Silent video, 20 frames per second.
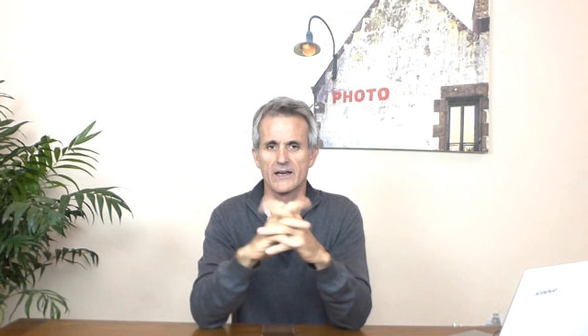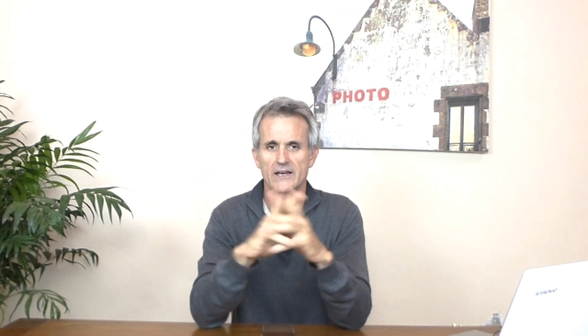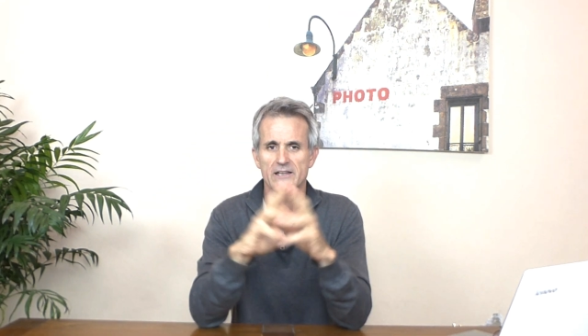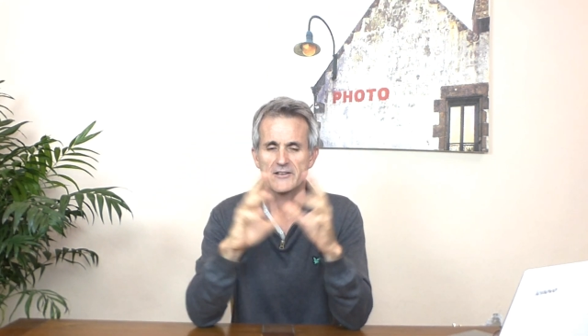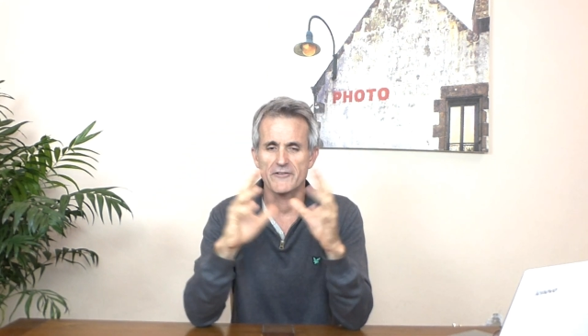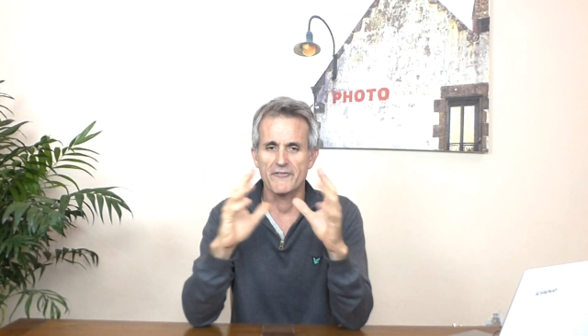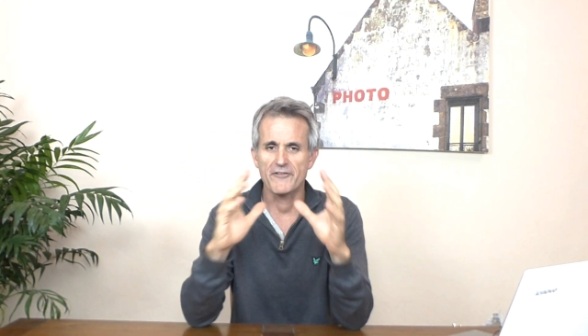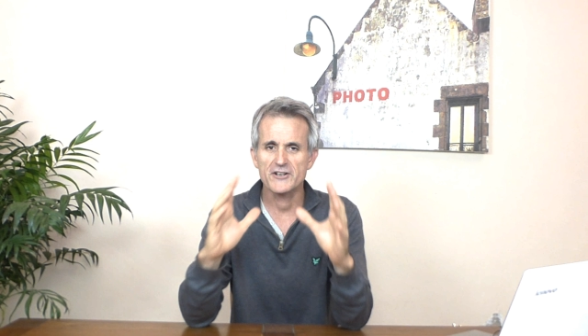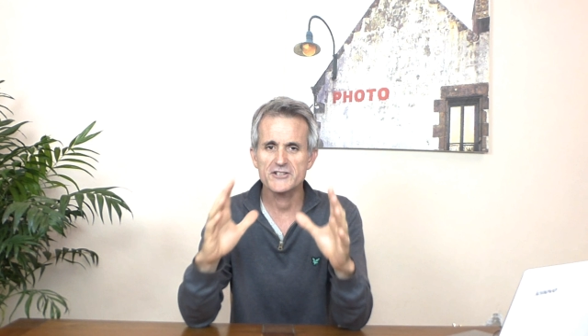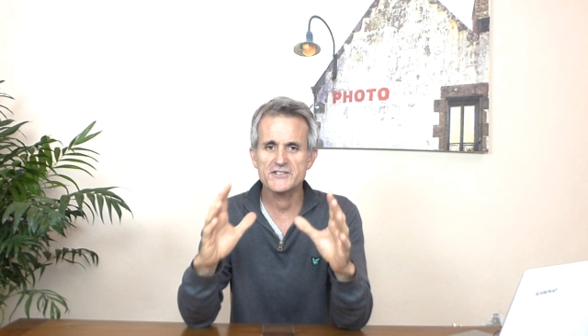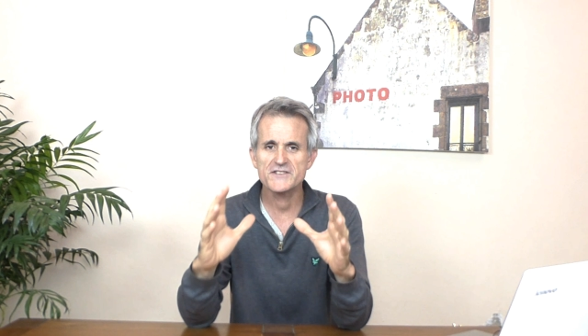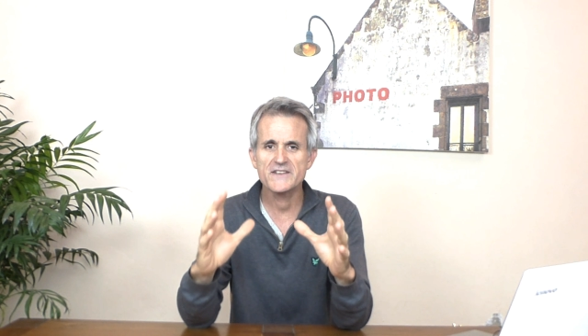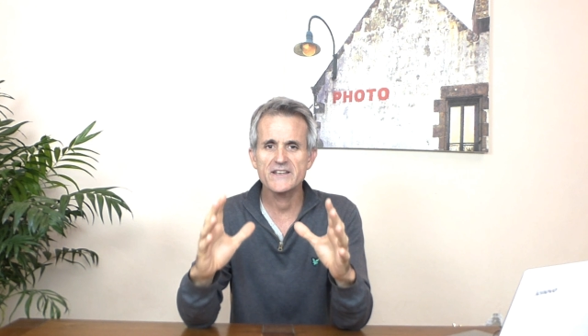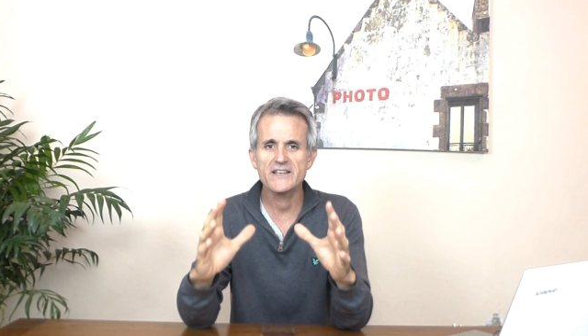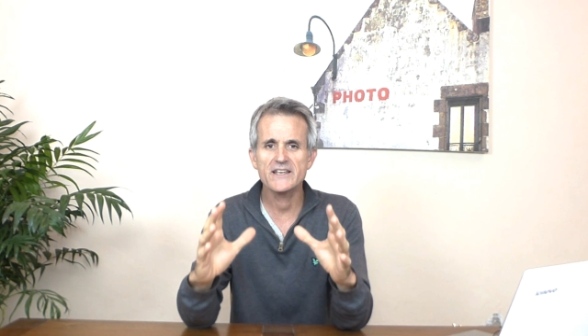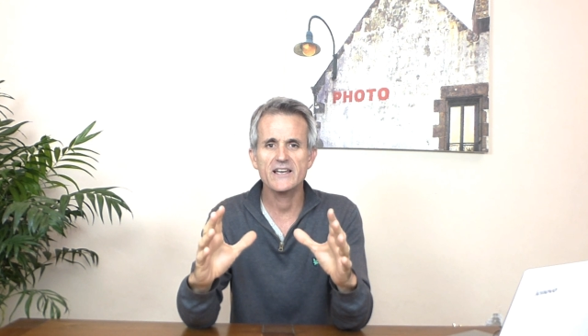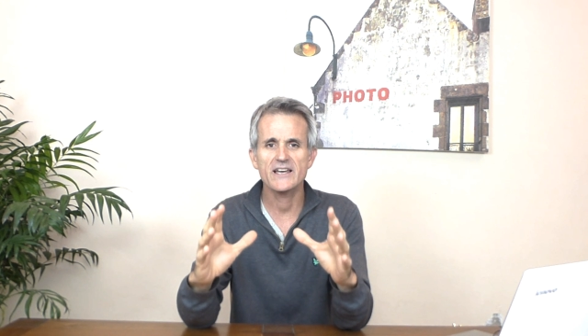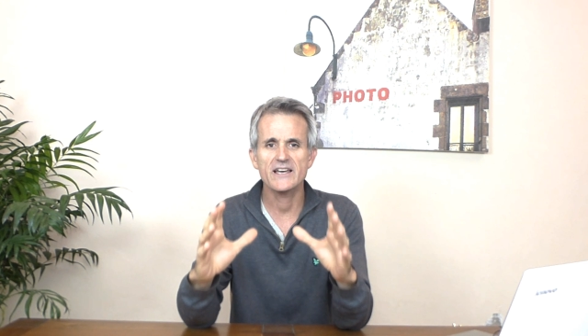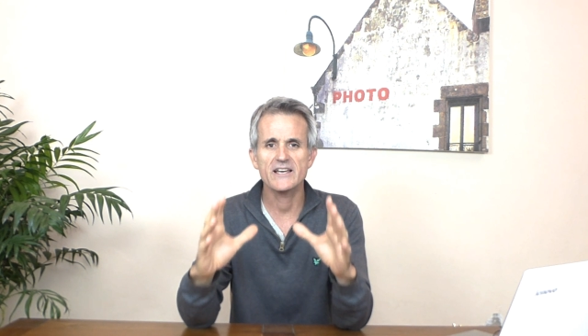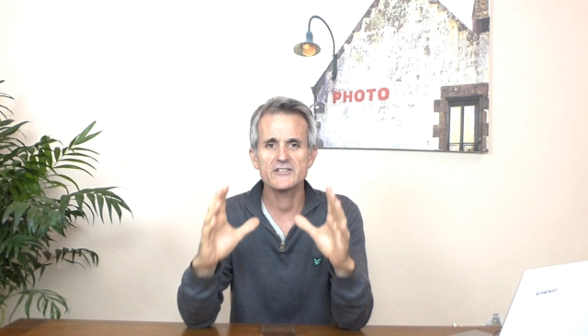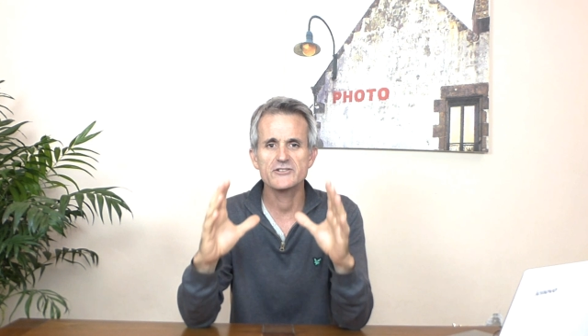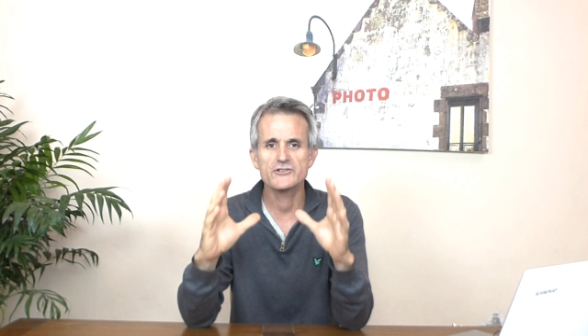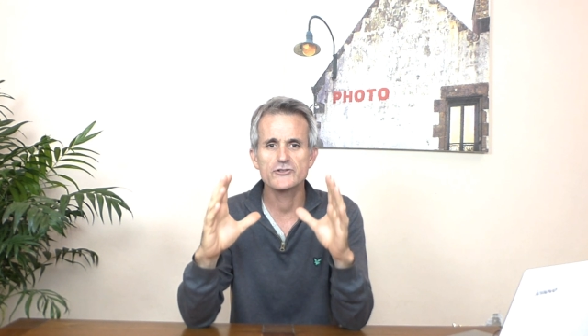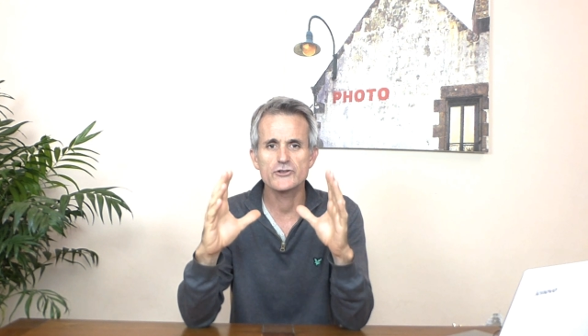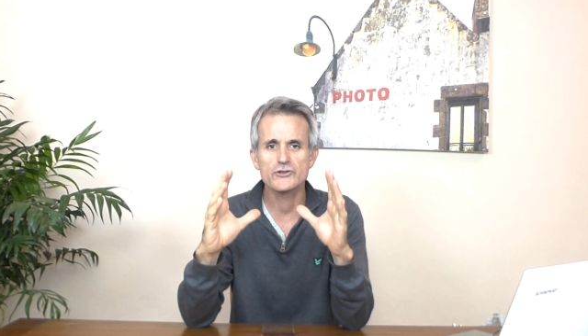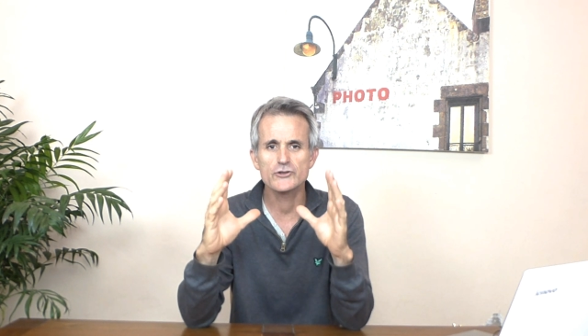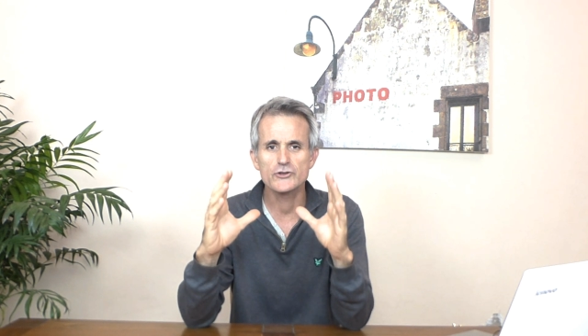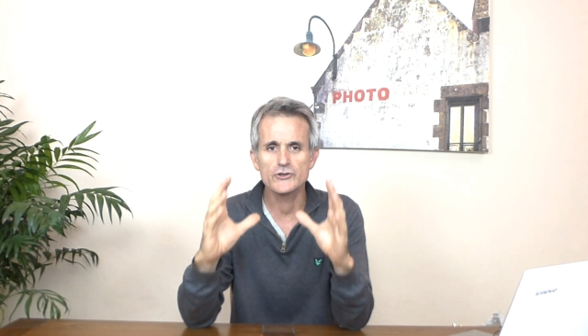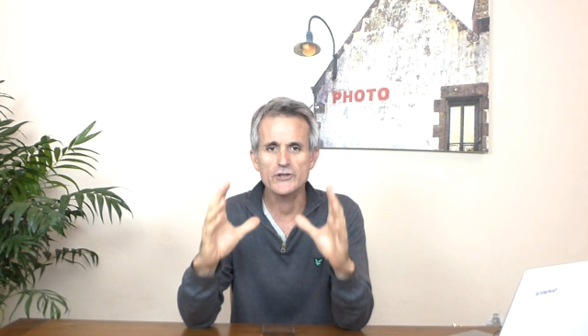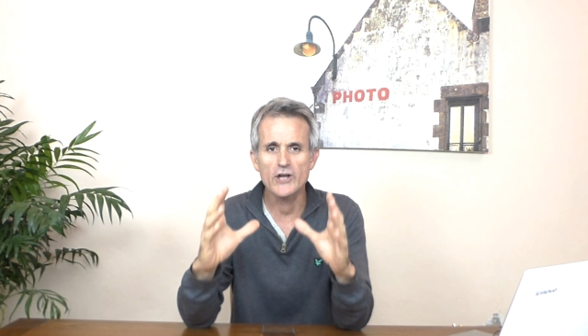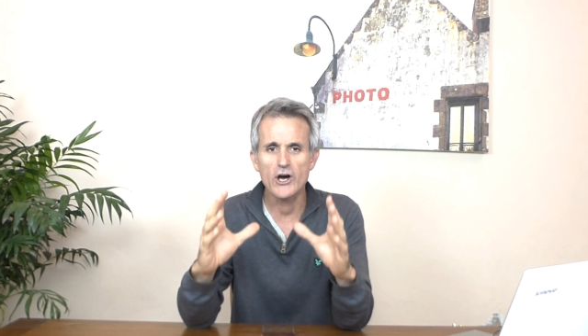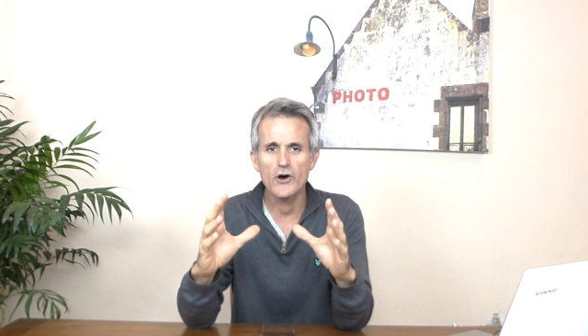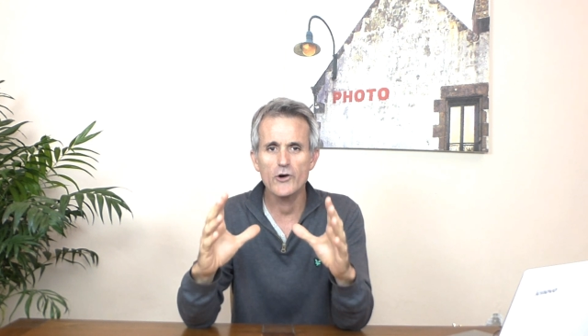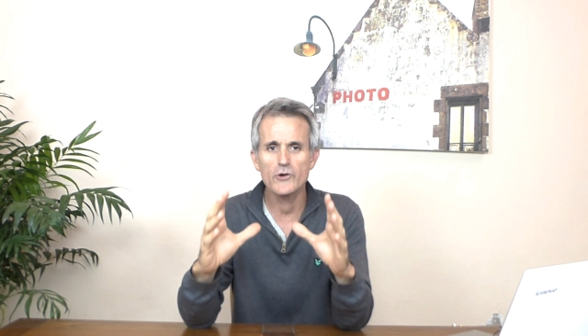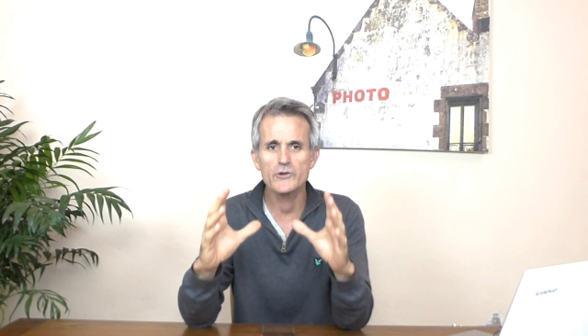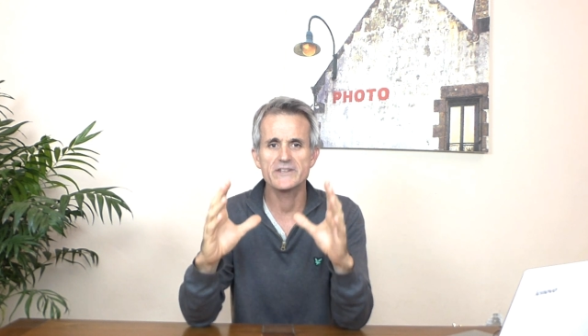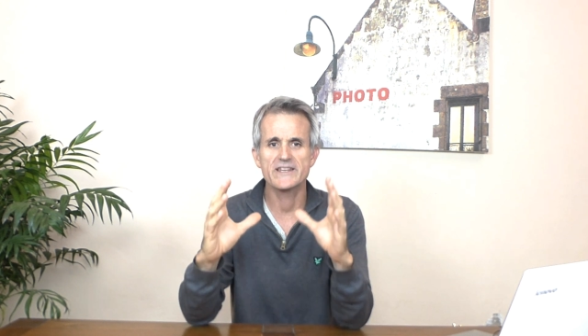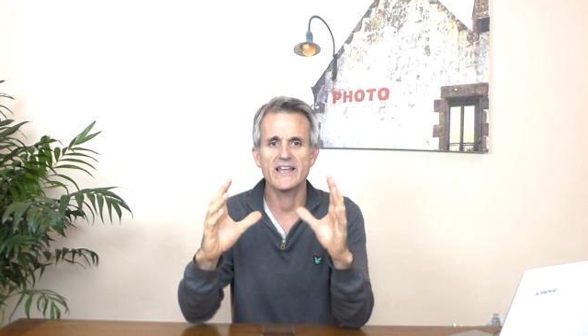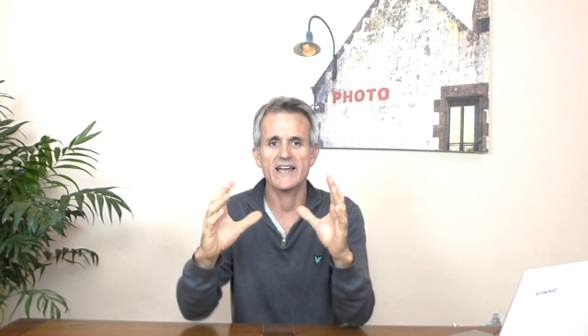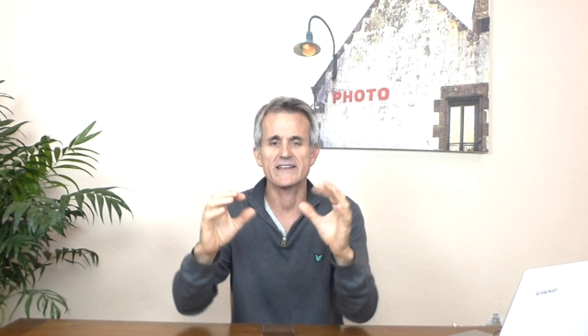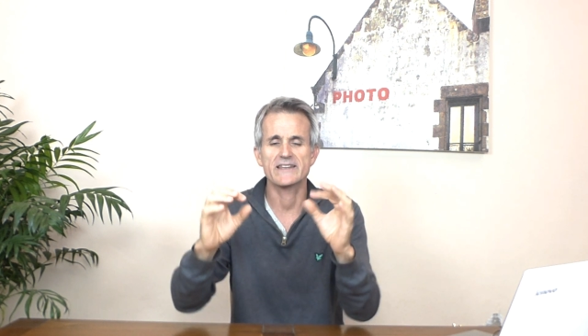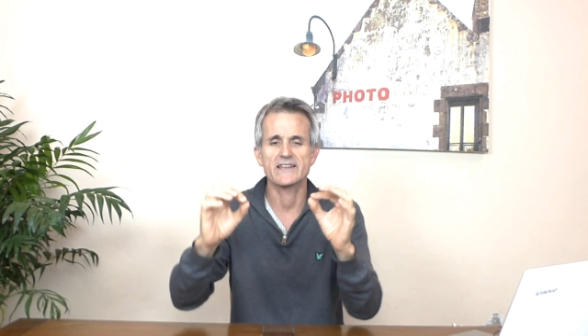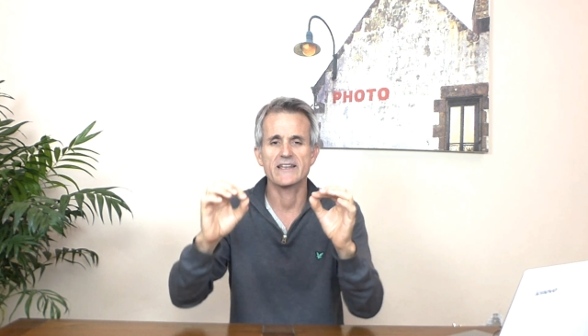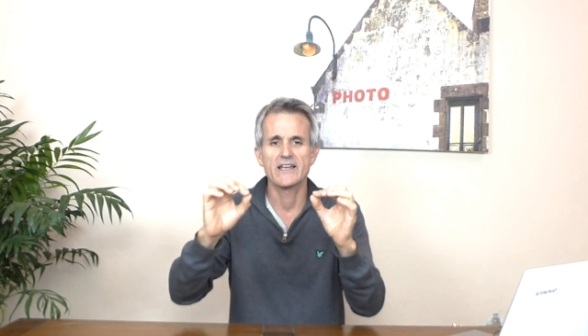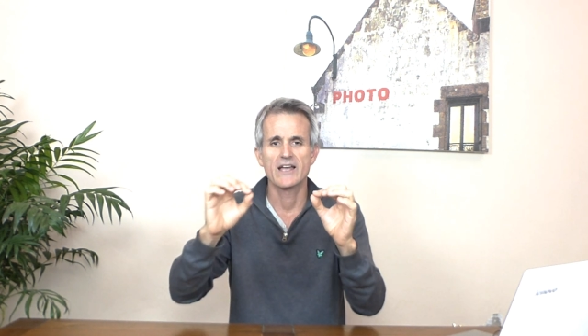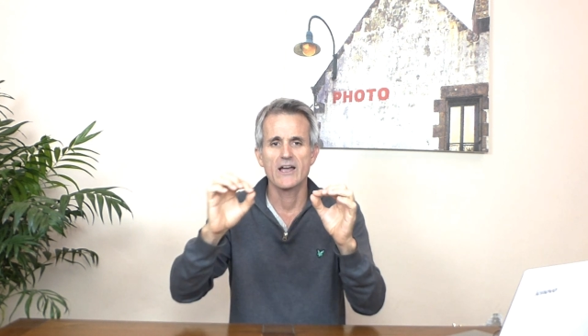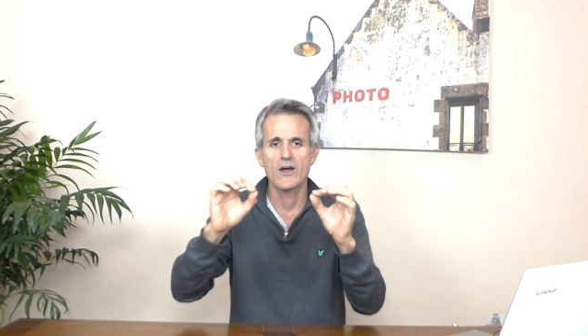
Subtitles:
The first thing is to know that